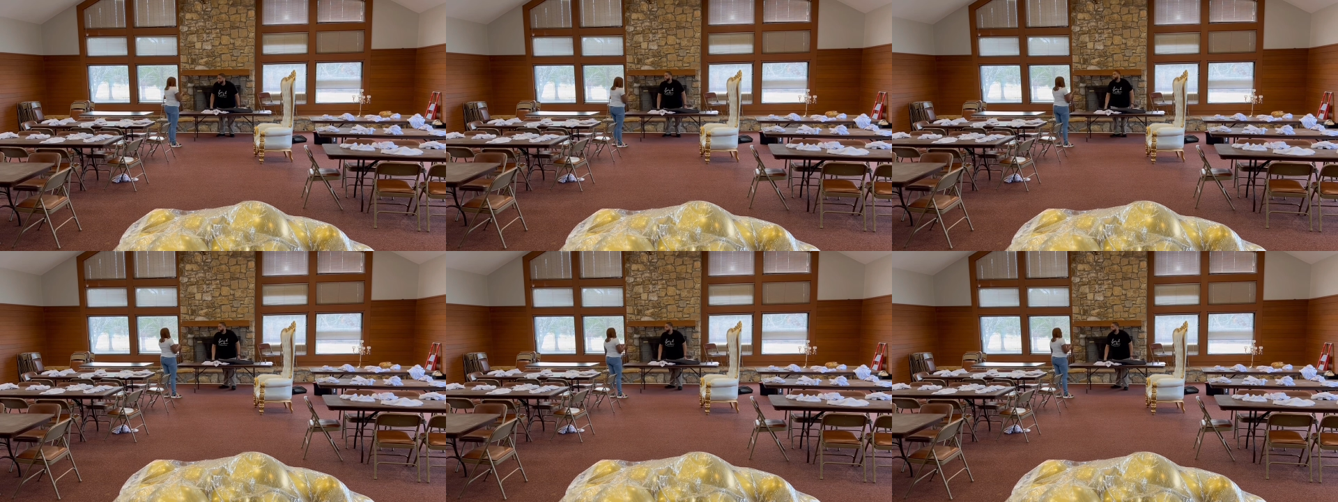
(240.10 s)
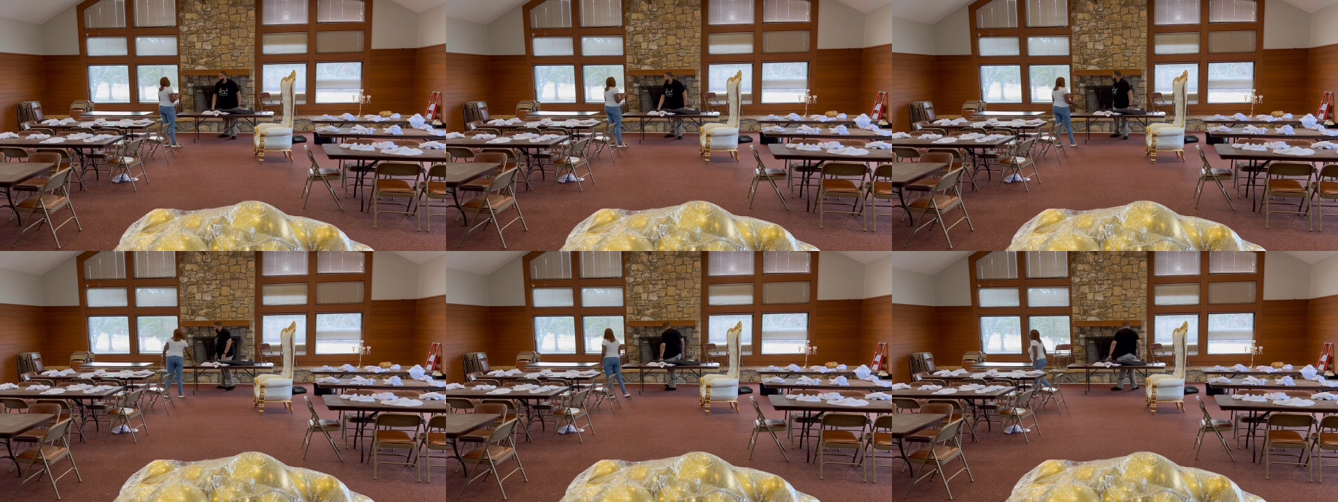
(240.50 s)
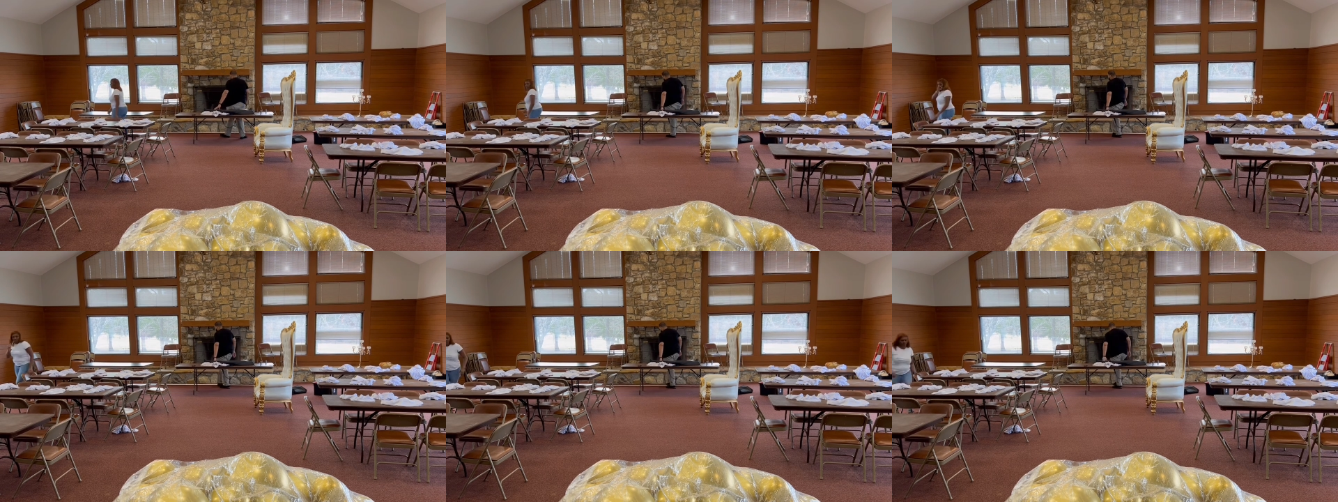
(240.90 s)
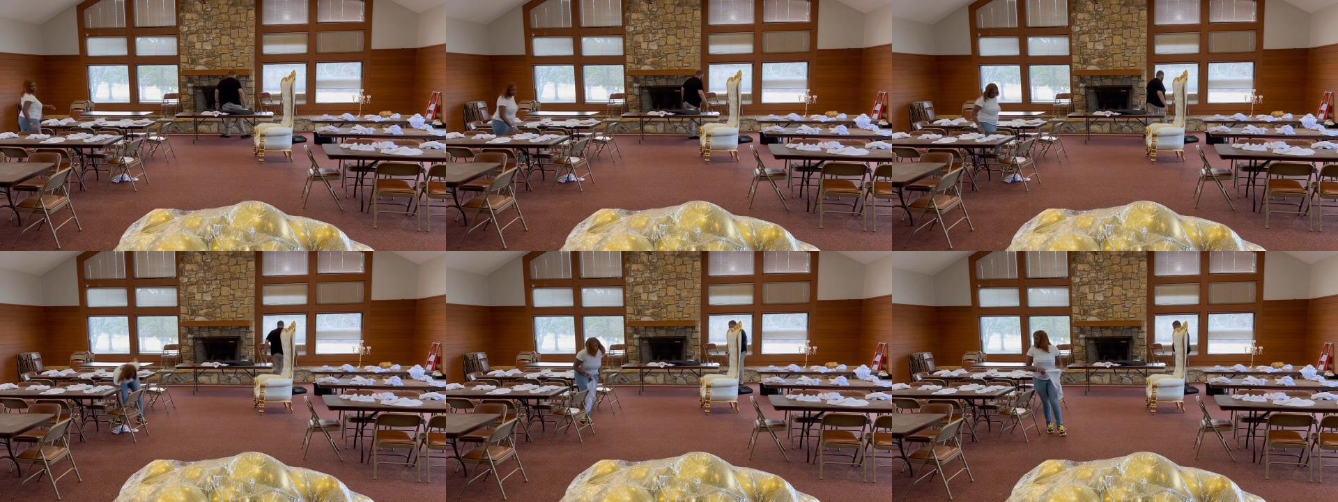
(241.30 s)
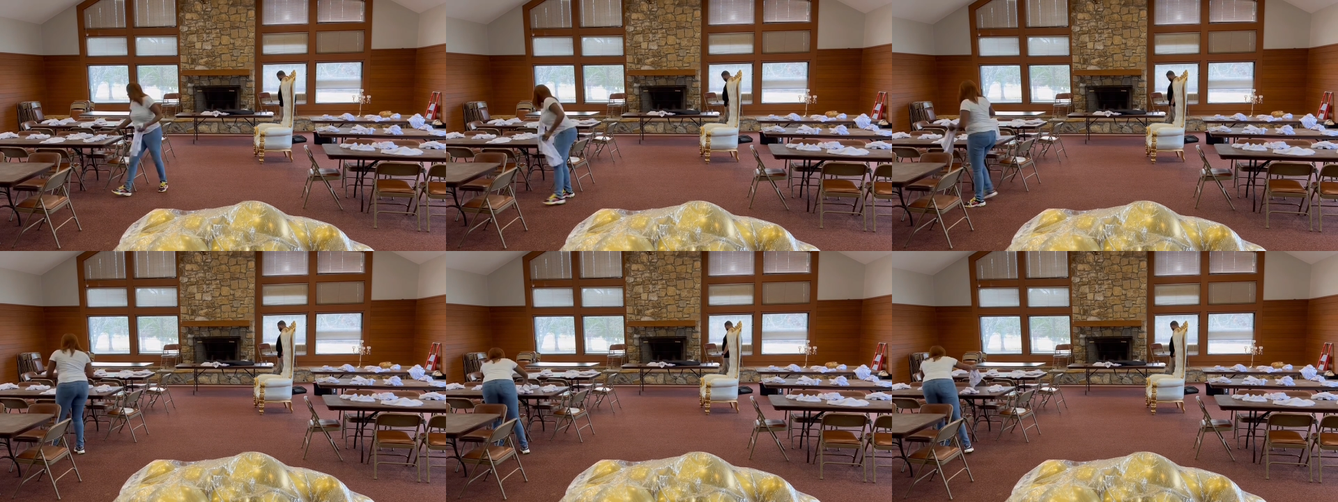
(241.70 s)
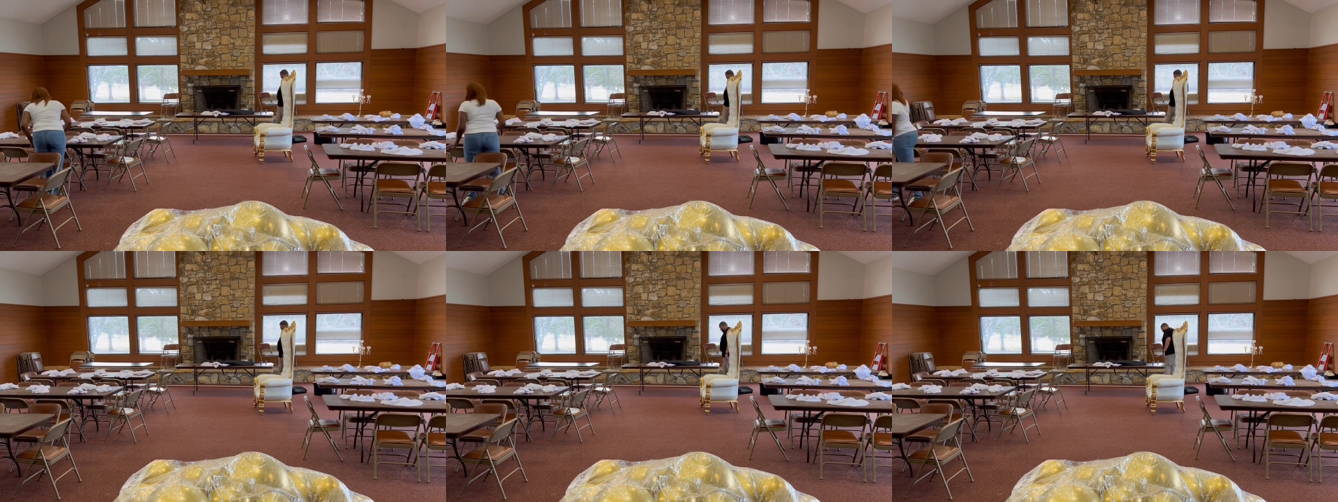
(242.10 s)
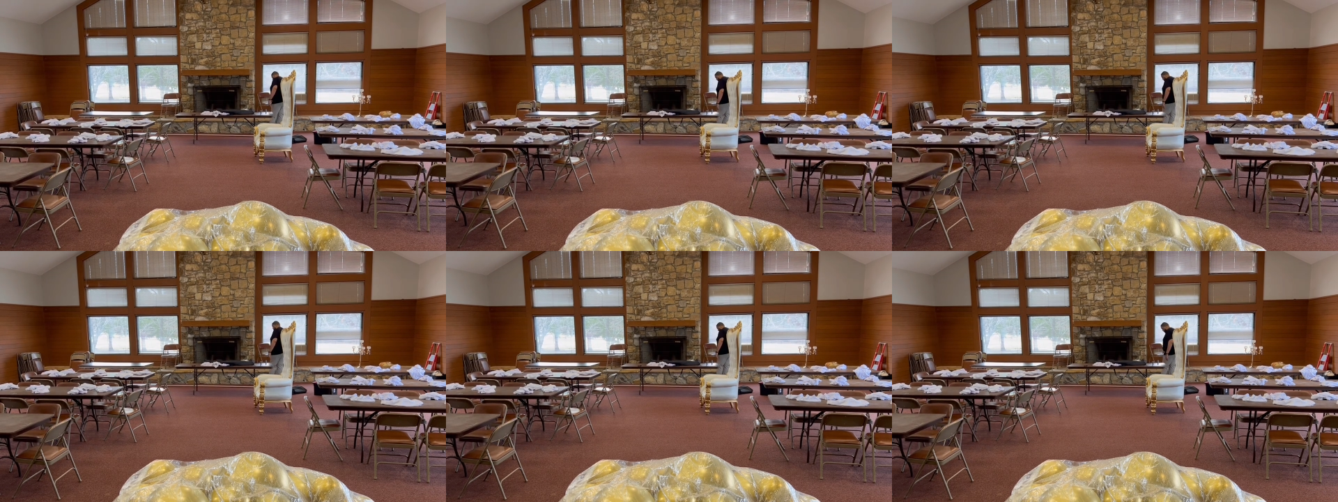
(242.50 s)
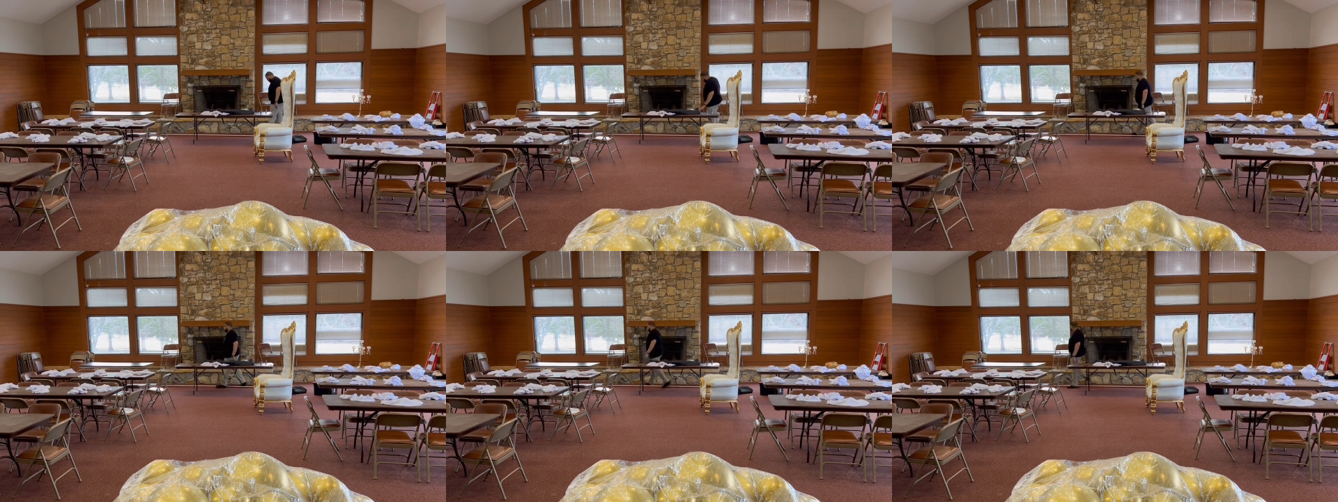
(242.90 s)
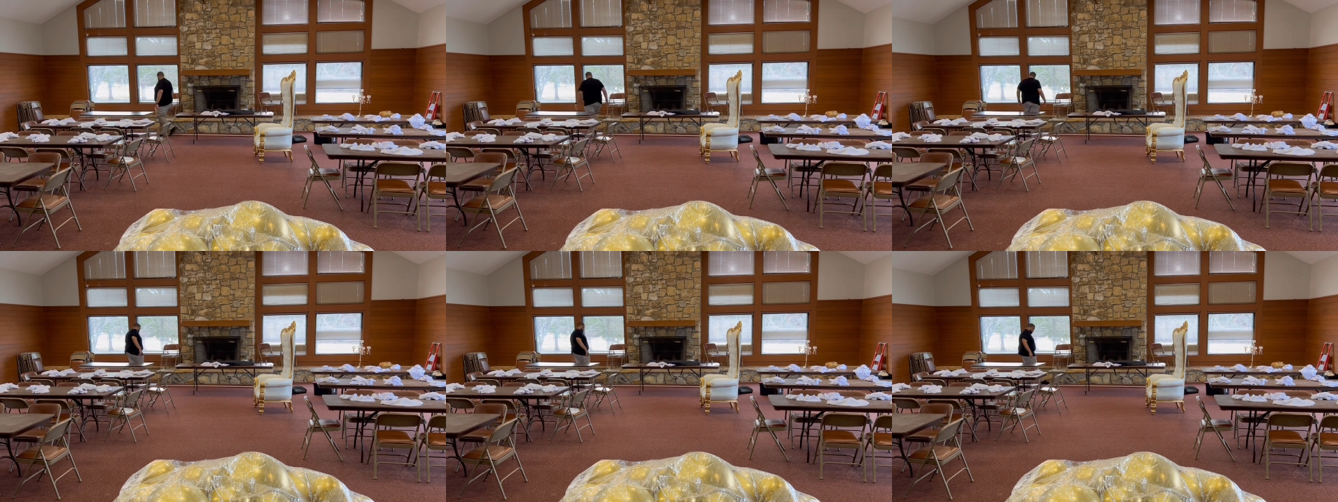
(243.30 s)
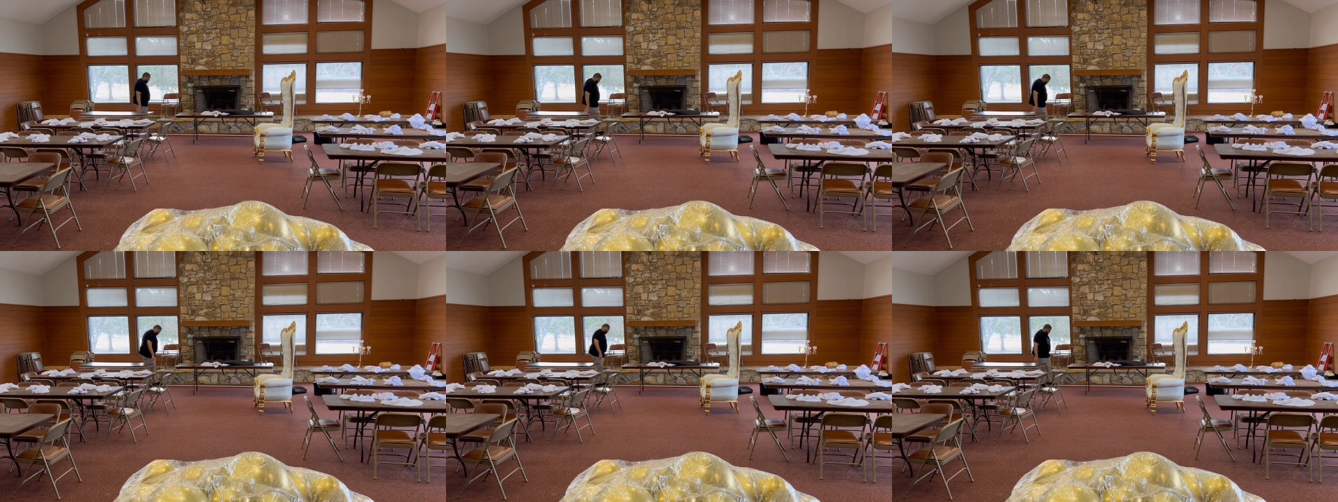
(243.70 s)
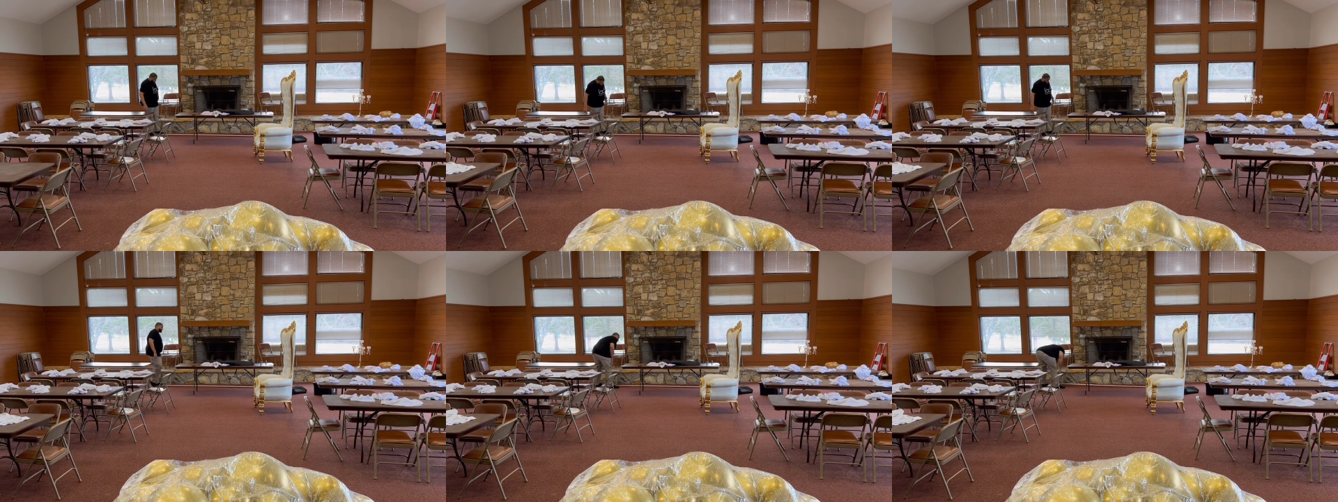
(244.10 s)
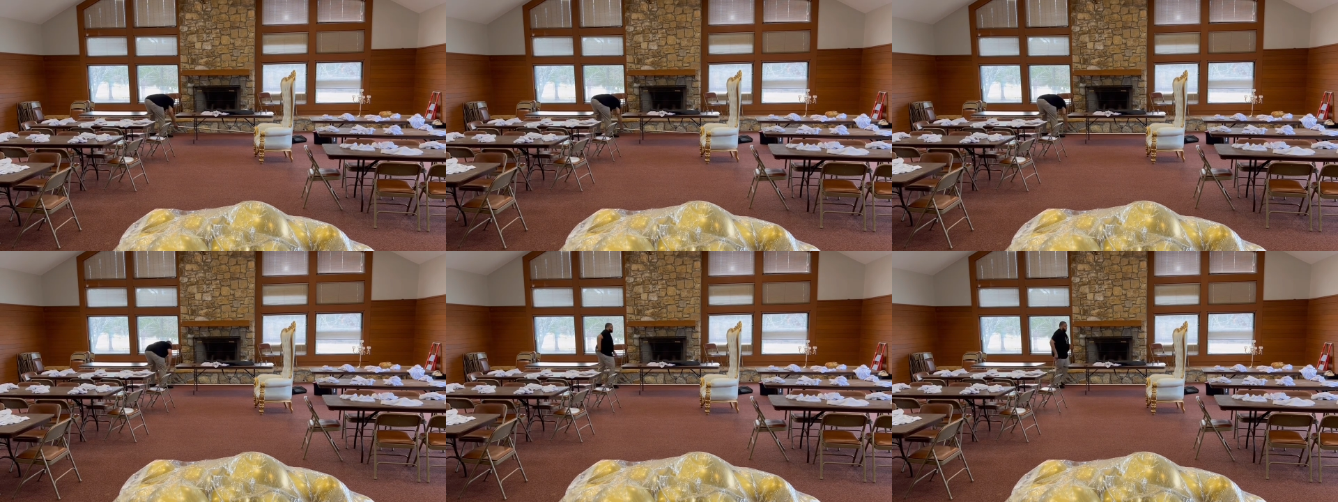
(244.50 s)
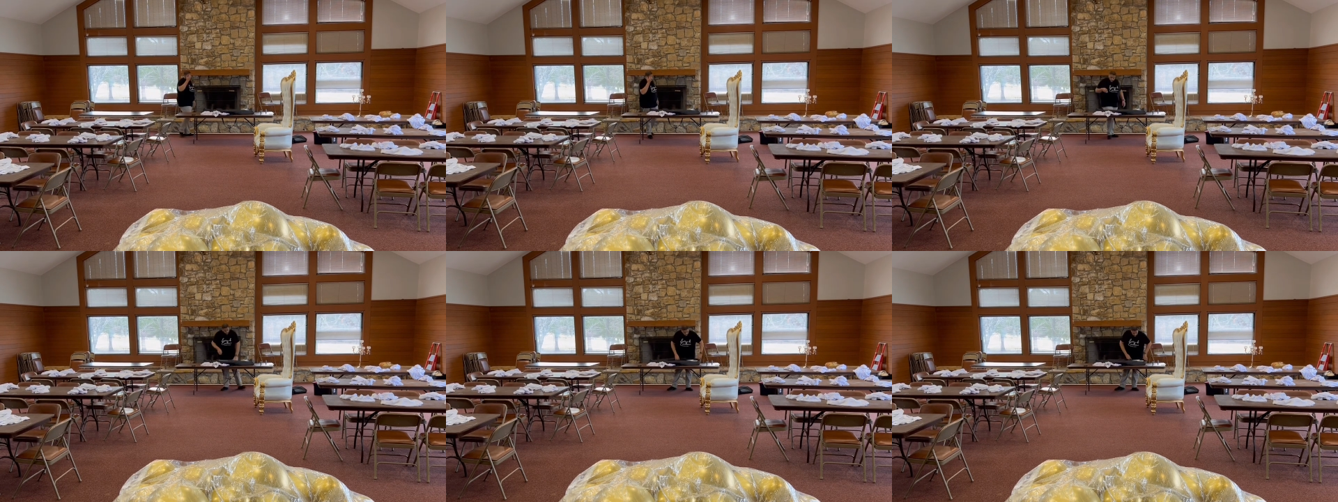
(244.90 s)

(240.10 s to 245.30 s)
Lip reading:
Nobody's mouth can be seen.